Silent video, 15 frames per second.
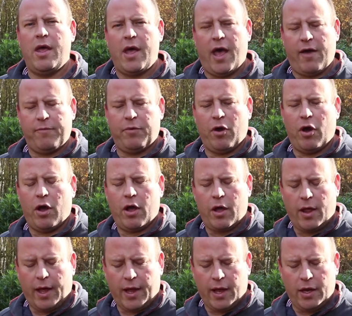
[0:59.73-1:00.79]
I
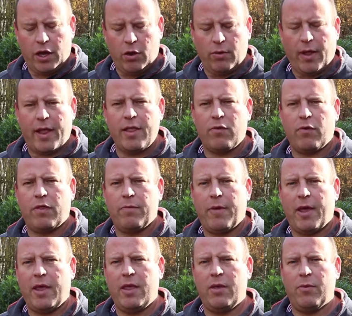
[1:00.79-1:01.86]
brought like a new lens with
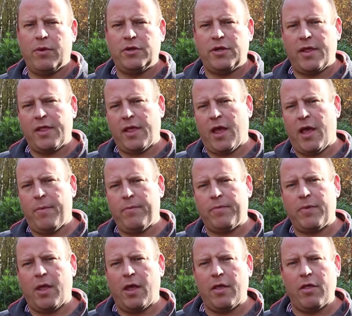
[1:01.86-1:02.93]
me, which is
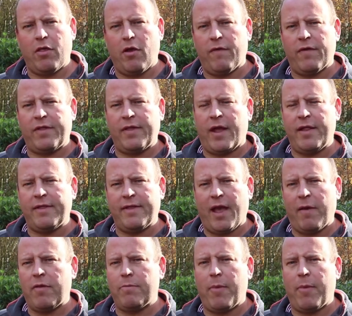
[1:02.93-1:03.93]
sort of a 10 times